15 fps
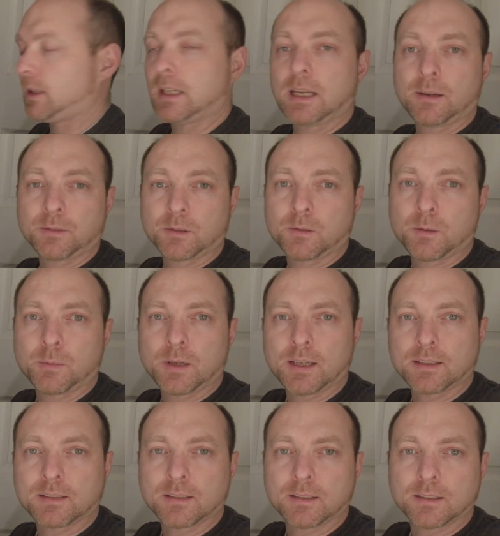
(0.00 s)
we're going to have to
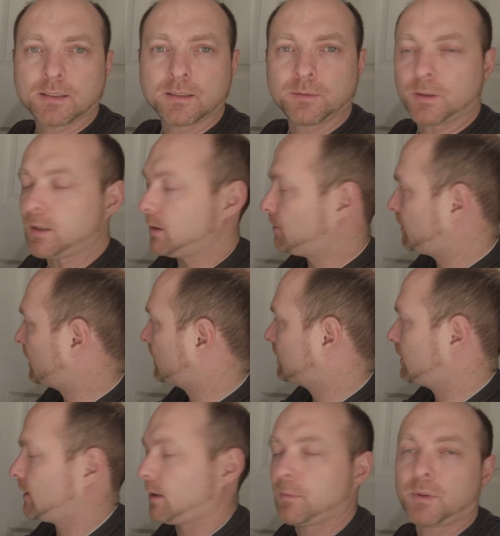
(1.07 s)
replace this device because
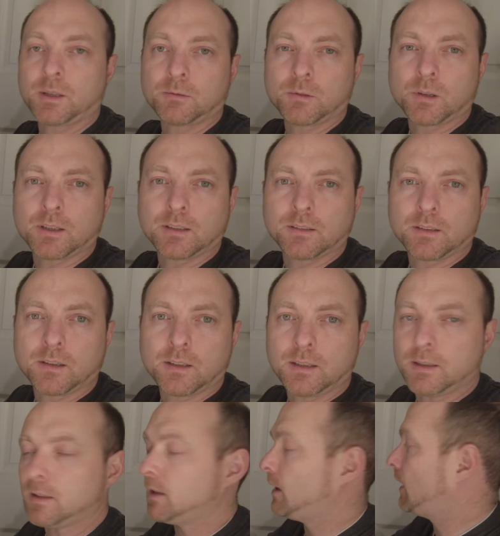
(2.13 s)
there's something wrong inside
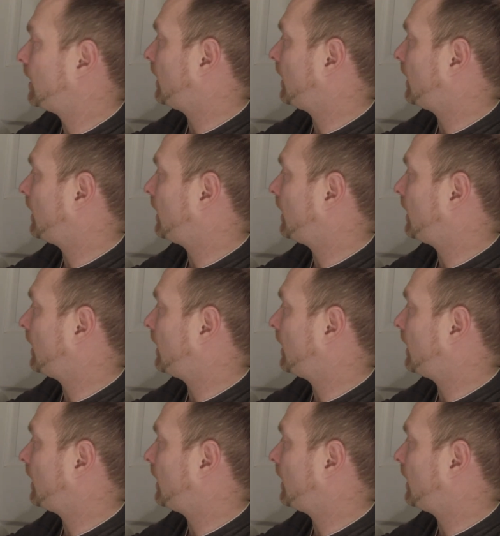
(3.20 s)
it.